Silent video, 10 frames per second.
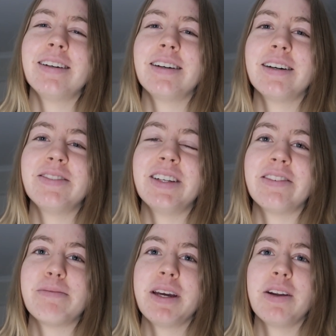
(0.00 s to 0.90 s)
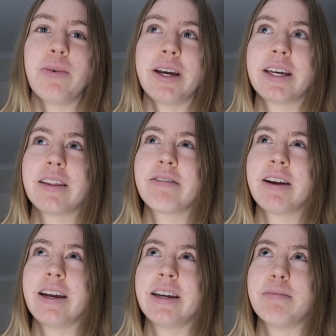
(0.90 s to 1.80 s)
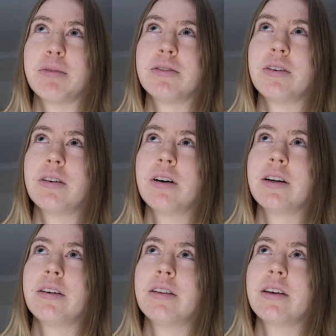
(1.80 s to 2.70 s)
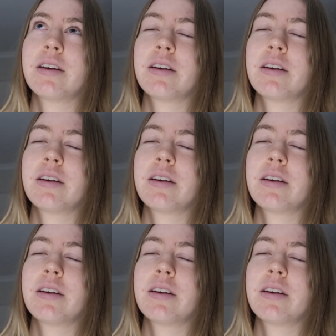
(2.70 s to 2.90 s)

I've never been awake at three A M before, I don't think.